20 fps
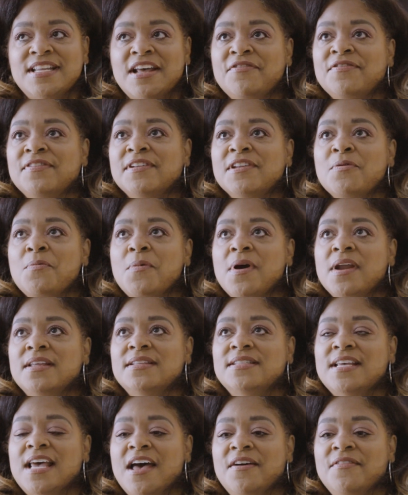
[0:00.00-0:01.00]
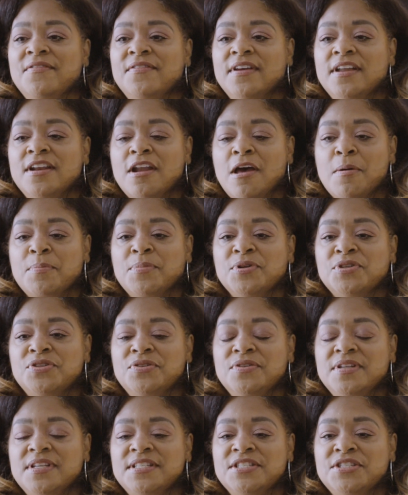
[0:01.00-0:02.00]
definitely wanted to have an
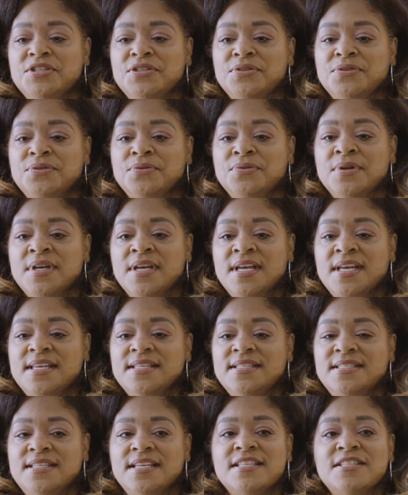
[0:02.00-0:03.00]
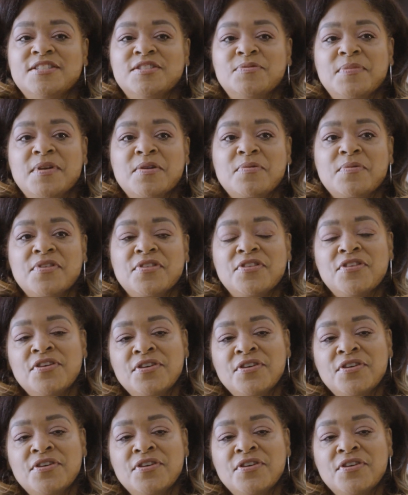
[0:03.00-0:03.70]
opportunity to sit and speak with